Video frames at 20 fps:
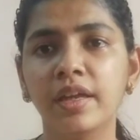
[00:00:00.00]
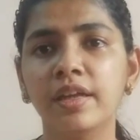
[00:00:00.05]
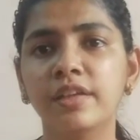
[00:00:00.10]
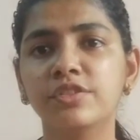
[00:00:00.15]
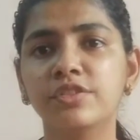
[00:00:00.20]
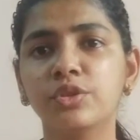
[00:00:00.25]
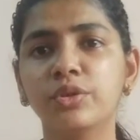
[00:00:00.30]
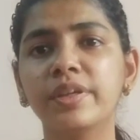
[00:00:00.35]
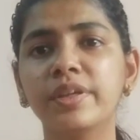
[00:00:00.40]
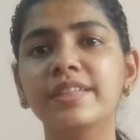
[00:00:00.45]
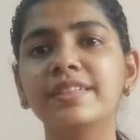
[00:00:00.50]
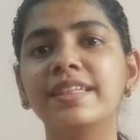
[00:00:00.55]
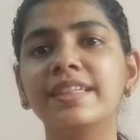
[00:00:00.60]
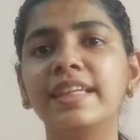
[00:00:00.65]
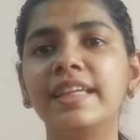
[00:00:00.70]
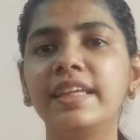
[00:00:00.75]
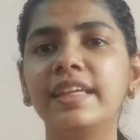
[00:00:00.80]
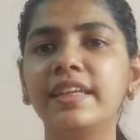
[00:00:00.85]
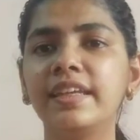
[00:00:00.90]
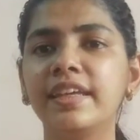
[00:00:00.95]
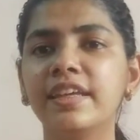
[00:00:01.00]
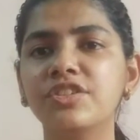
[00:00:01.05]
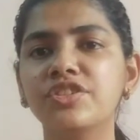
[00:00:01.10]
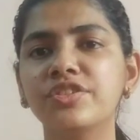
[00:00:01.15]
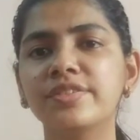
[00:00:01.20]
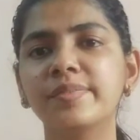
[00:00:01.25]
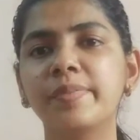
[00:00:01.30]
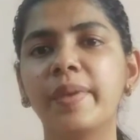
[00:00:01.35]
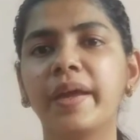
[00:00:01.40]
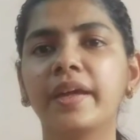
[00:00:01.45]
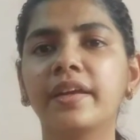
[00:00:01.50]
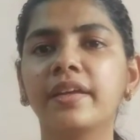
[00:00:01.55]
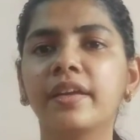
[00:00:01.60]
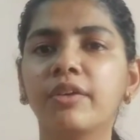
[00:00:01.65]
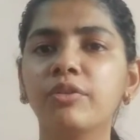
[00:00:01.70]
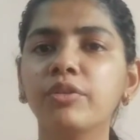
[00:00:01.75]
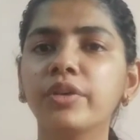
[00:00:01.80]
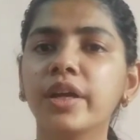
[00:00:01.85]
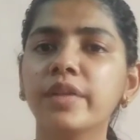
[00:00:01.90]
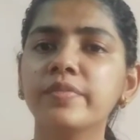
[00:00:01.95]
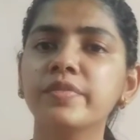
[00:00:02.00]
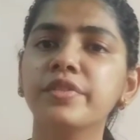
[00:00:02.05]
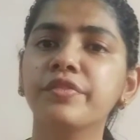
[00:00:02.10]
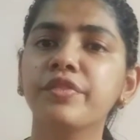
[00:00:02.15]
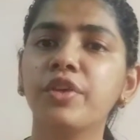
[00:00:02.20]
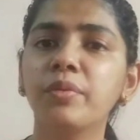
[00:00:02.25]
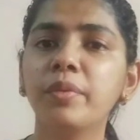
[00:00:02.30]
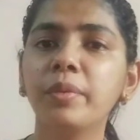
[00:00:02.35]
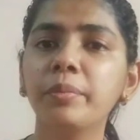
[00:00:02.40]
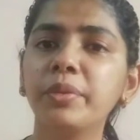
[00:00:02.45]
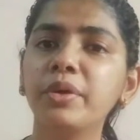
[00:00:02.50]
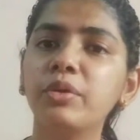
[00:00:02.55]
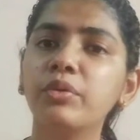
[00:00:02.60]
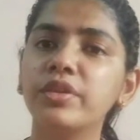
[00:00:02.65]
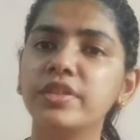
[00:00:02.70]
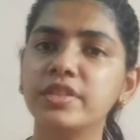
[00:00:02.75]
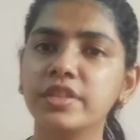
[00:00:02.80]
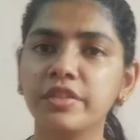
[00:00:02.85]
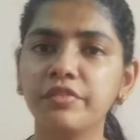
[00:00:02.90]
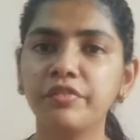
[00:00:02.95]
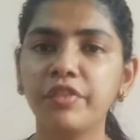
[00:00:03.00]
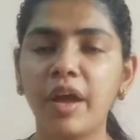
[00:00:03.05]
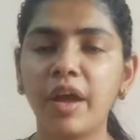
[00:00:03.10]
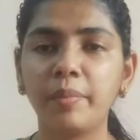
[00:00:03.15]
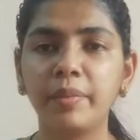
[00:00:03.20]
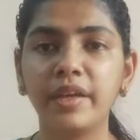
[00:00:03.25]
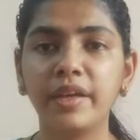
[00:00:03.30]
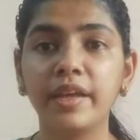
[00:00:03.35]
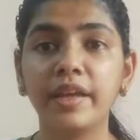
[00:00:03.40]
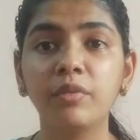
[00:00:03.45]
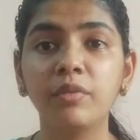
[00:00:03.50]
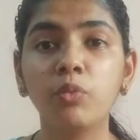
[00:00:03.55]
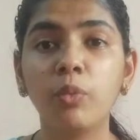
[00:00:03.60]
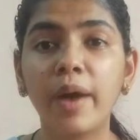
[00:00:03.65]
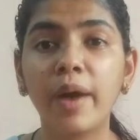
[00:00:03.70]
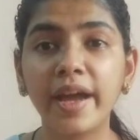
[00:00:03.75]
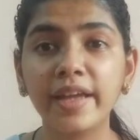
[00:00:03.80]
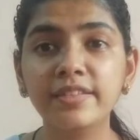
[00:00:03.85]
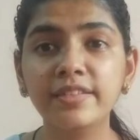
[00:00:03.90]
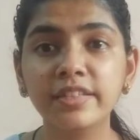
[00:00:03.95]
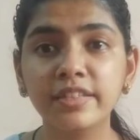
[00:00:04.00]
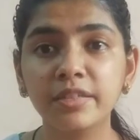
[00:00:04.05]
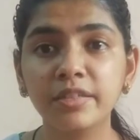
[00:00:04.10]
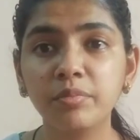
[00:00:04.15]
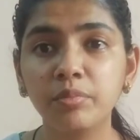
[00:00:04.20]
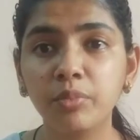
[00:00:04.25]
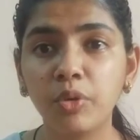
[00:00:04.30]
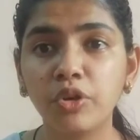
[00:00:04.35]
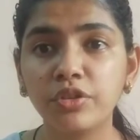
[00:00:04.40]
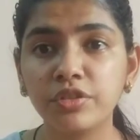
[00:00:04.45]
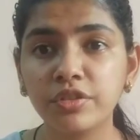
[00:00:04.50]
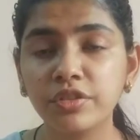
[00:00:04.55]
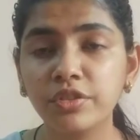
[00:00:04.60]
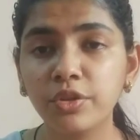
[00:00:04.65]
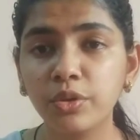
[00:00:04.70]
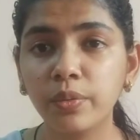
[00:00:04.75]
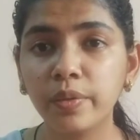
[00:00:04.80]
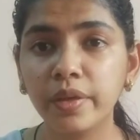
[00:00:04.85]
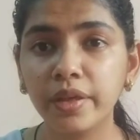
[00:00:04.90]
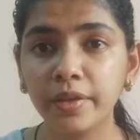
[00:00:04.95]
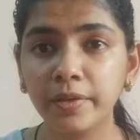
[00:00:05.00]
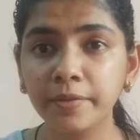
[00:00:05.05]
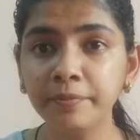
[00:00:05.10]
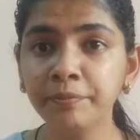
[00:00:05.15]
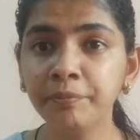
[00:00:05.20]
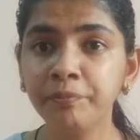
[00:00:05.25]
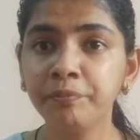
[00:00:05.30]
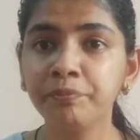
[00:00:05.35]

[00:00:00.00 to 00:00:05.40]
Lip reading: So his lineage, his background comes from a Puritan family. And why is it important over here?